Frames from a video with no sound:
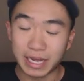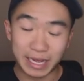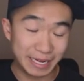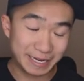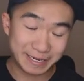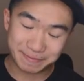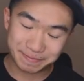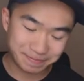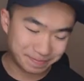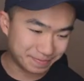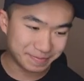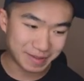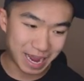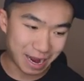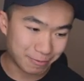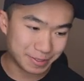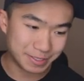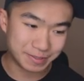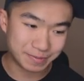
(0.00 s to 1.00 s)
Uh,
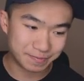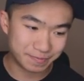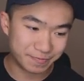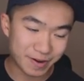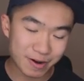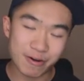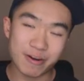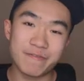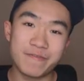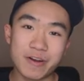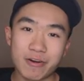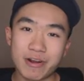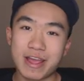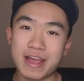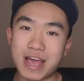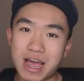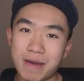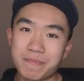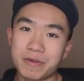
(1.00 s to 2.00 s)
I was very, very
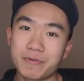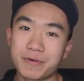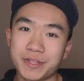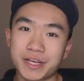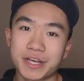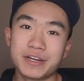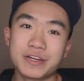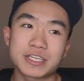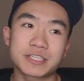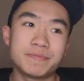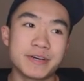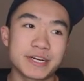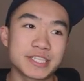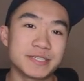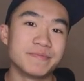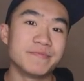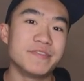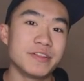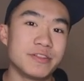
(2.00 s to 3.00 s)
happy when the Canucks
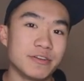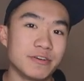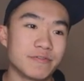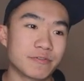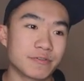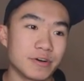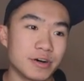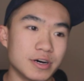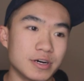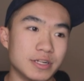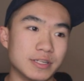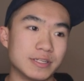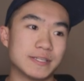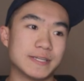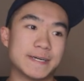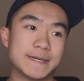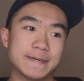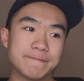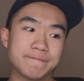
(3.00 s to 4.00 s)
picked him fifth overall.
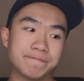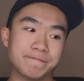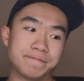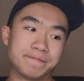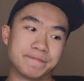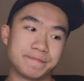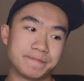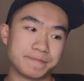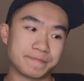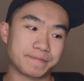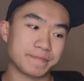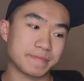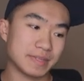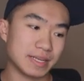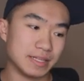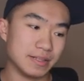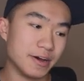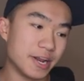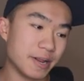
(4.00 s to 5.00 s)
Um,
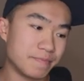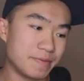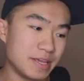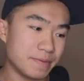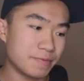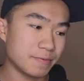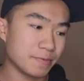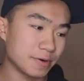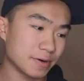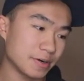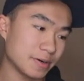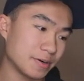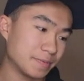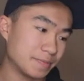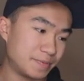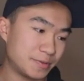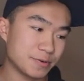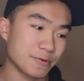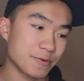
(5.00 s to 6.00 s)
a lot of people
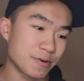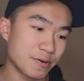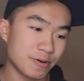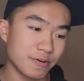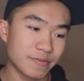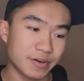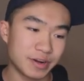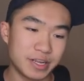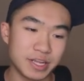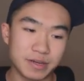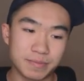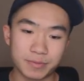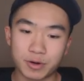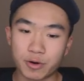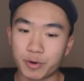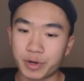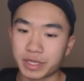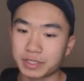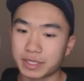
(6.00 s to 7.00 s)
were torn over him,
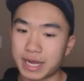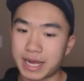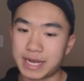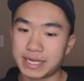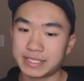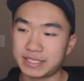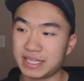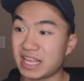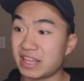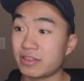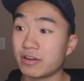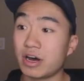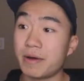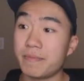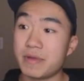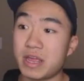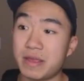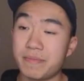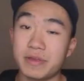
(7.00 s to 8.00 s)
Cody Glass. They
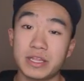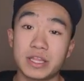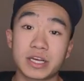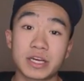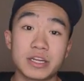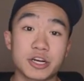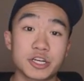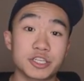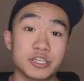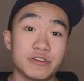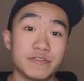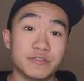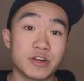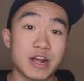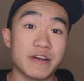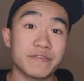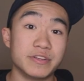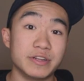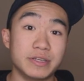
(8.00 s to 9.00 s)
thought maybe the Canucks should have
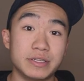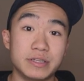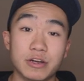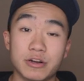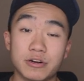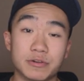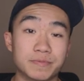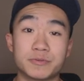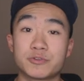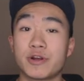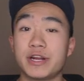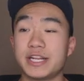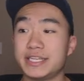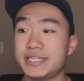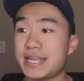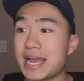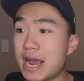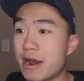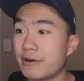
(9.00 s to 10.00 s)
drafted or
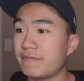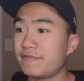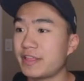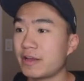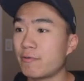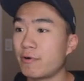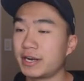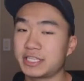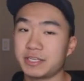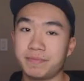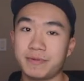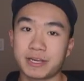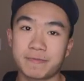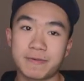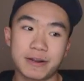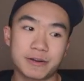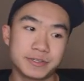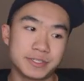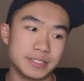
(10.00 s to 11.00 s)
traded down if they wanted to
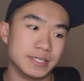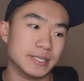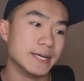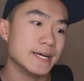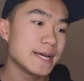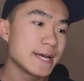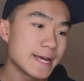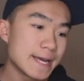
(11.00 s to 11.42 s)
pick Pettersson.